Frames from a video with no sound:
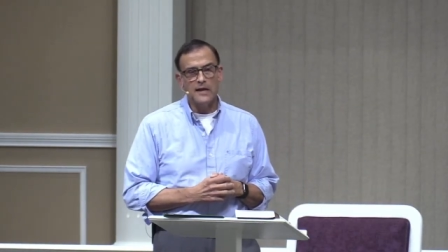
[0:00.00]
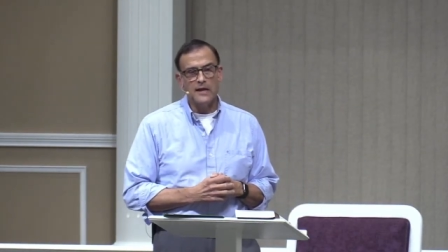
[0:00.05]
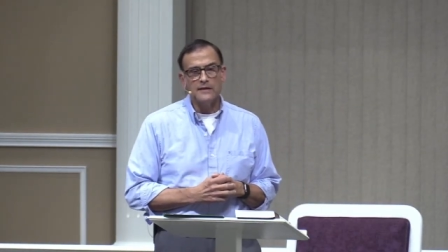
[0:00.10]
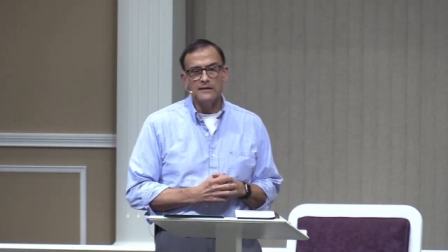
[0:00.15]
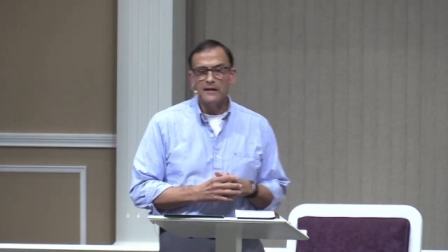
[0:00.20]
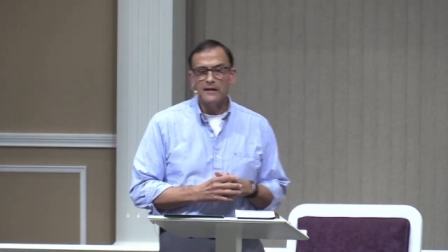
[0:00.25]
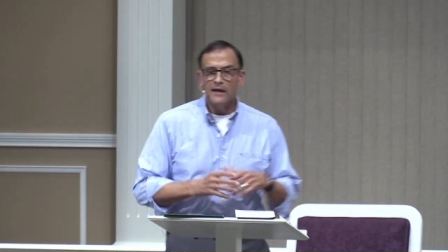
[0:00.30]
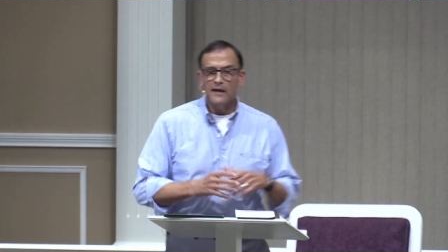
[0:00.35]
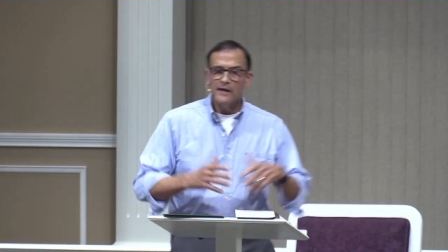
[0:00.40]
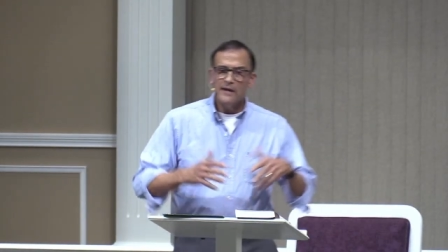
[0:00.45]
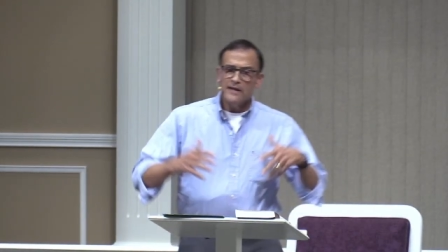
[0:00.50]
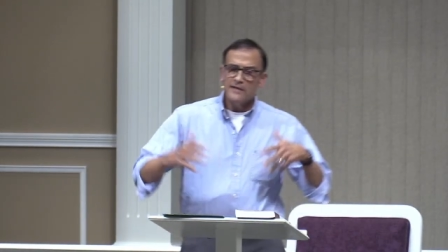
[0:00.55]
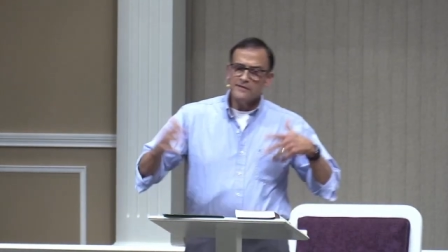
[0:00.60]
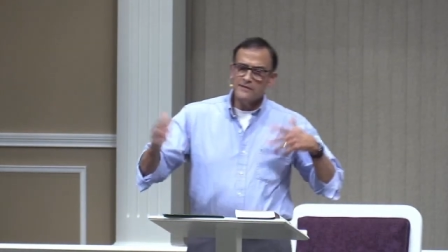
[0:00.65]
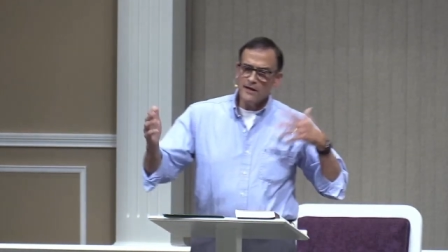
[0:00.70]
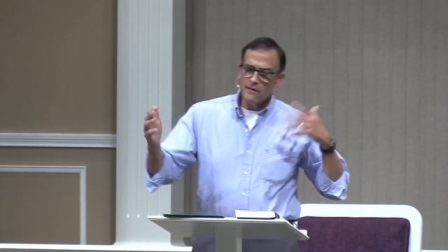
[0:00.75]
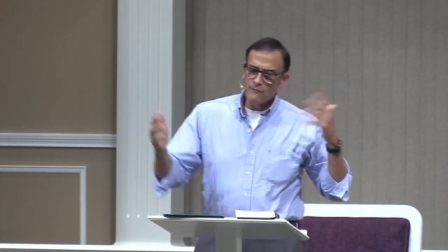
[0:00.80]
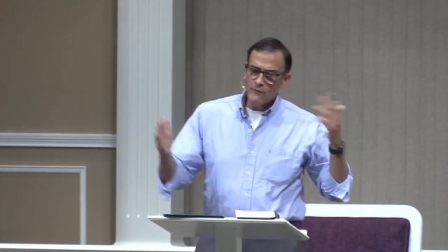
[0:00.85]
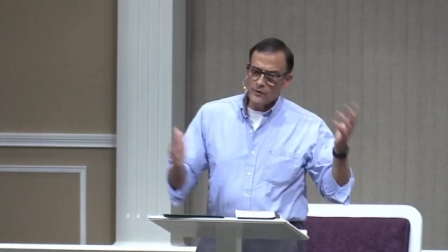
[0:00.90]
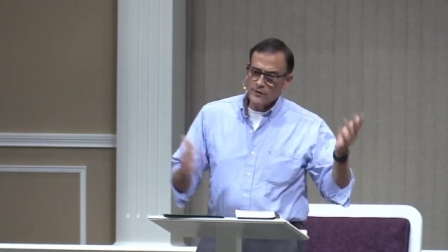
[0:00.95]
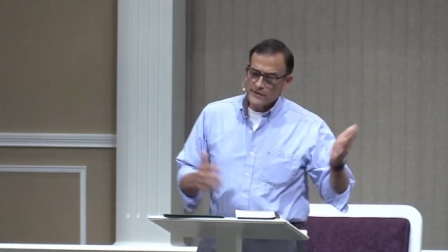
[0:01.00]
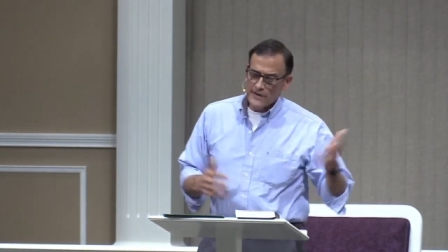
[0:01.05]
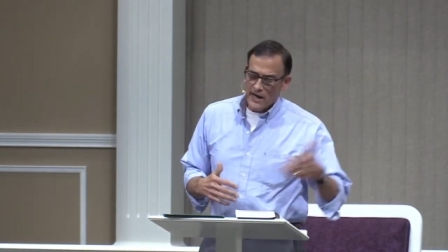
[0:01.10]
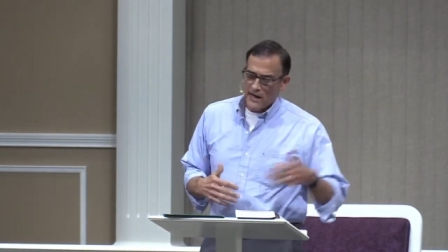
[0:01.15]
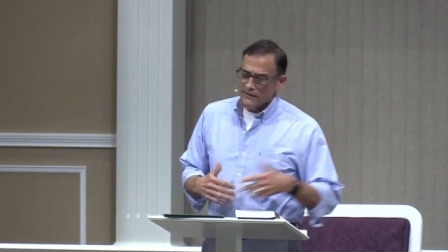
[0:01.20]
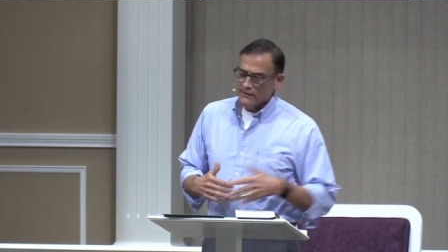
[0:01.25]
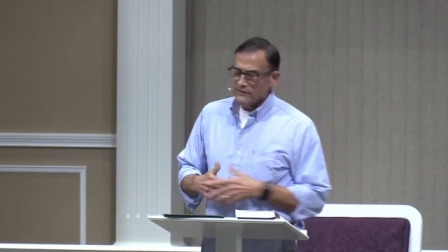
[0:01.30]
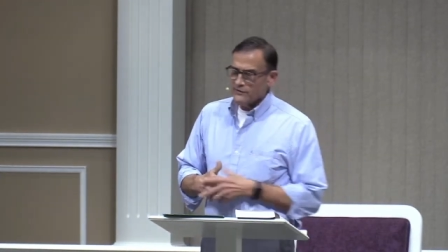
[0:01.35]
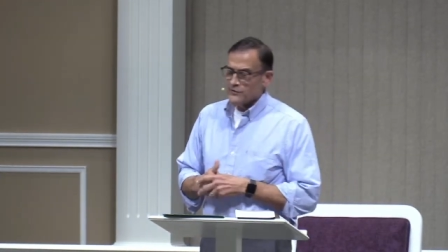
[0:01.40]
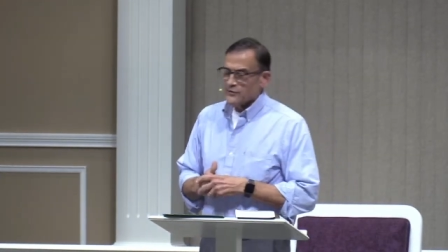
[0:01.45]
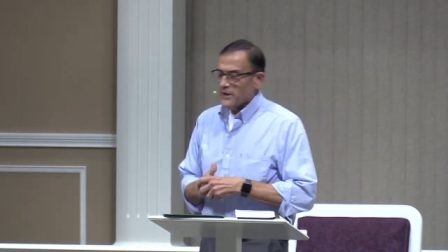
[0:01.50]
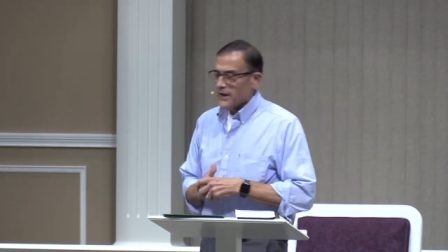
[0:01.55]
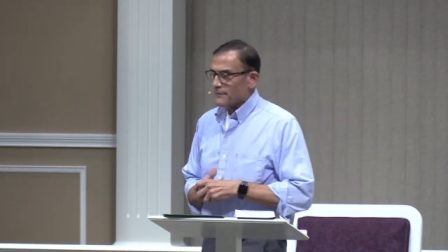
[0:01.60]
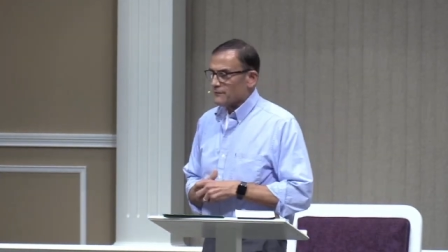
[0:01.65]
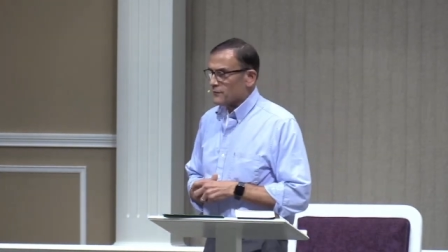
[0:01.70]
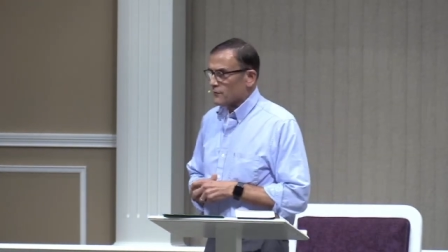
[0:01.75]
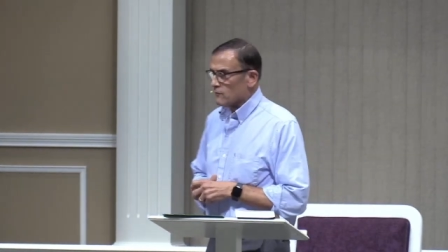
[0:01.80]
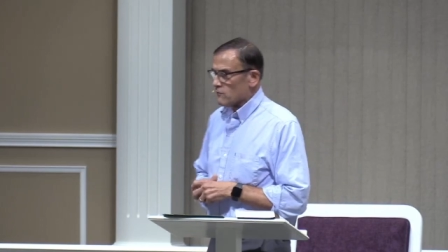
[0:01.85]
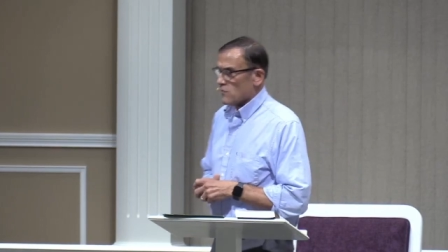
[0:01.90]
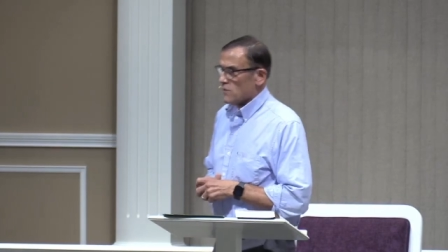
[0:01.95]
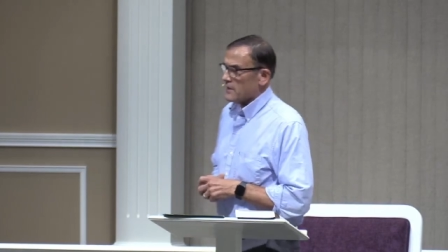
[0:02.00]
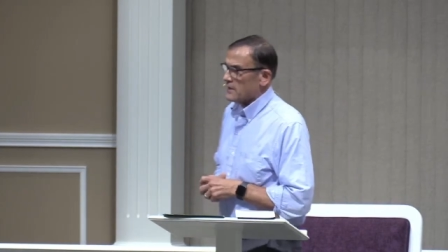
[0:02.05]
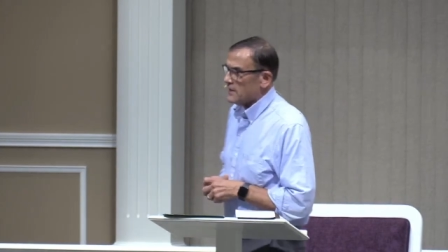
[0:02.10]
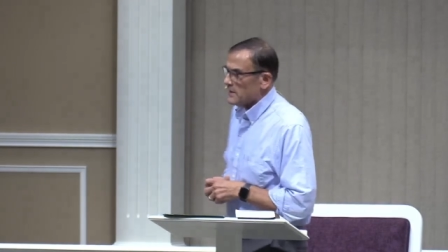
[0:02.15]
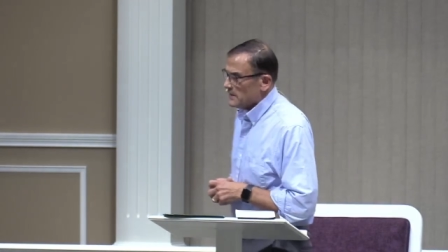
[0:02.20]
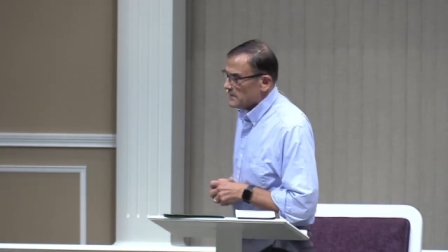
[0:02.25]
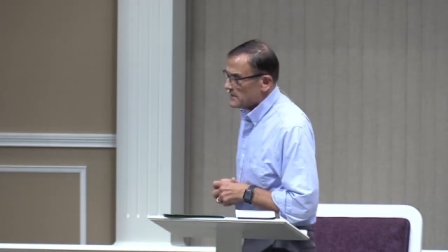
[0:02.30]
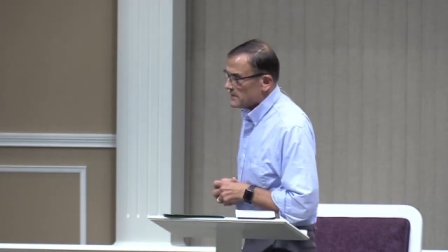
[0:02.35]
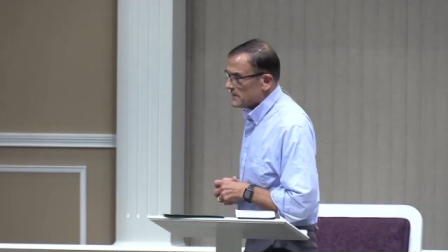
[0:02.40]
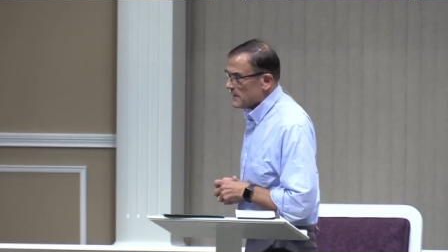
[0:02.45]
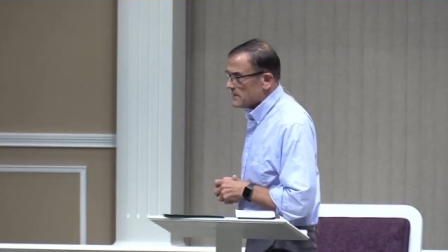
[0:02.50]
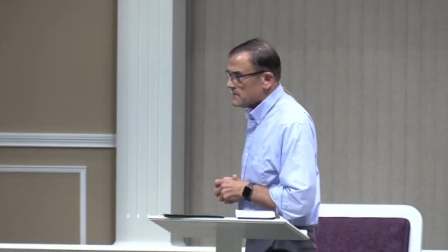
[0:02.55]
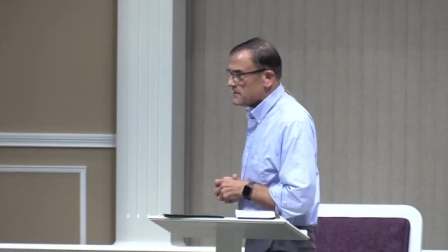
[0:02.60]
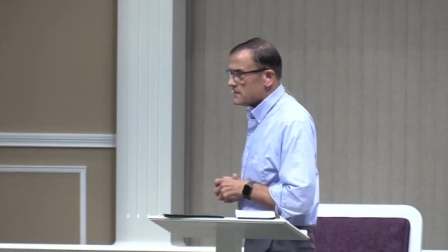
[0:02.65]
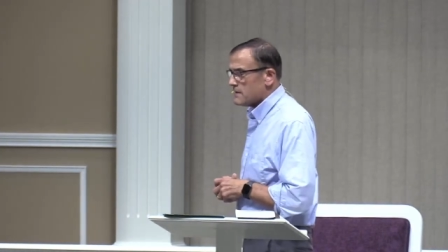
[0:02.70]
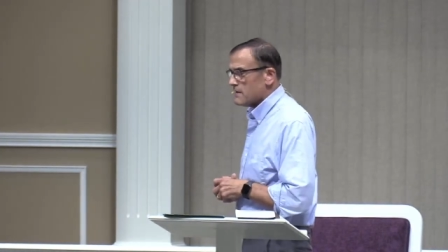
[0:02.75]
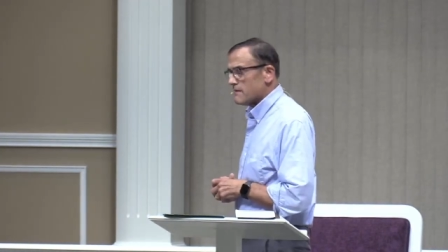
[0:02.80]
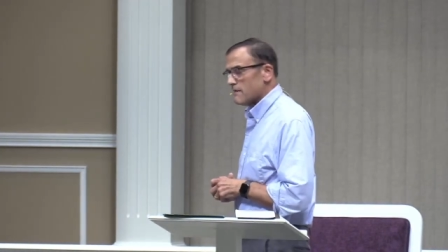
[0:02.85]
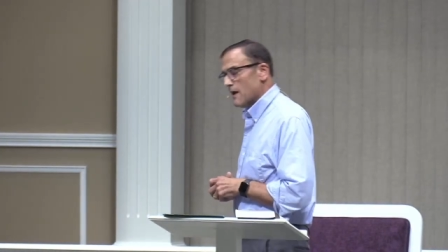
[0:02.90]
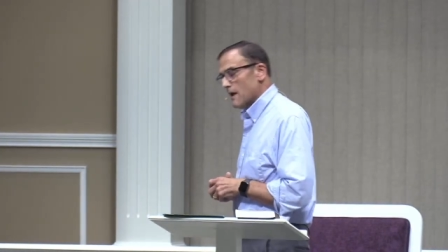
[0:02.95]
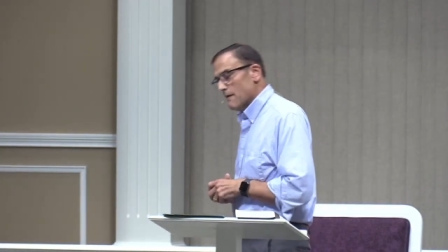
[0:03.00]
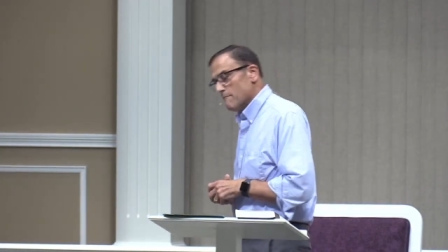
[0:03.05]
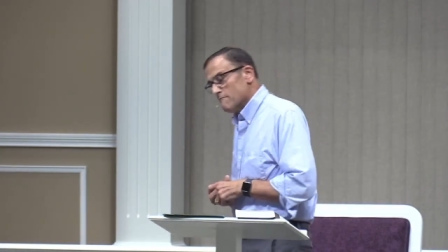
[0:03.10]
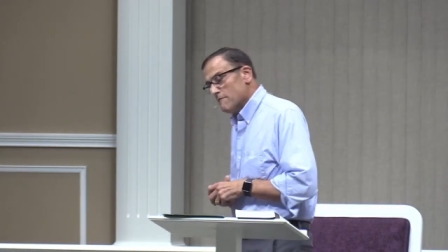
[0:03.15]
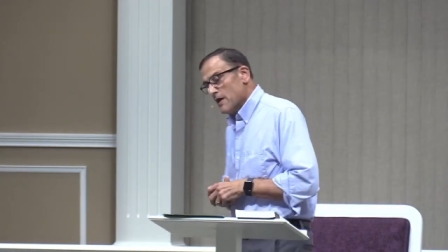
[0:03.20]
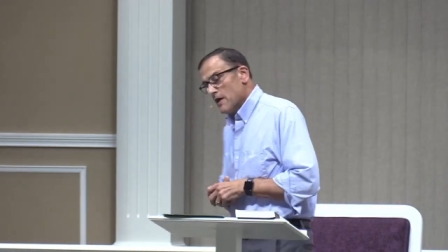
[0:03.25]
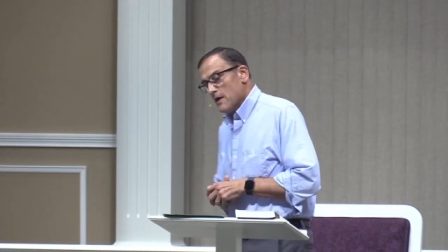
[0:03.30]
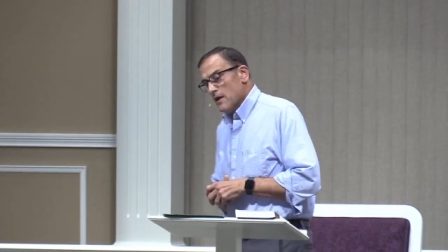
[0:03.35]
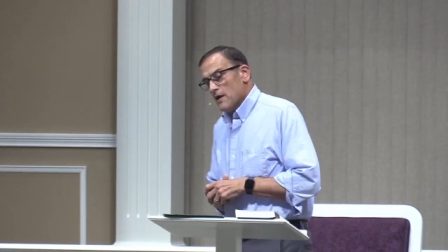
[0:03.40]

and somewhere down in chapter 1, he says to them,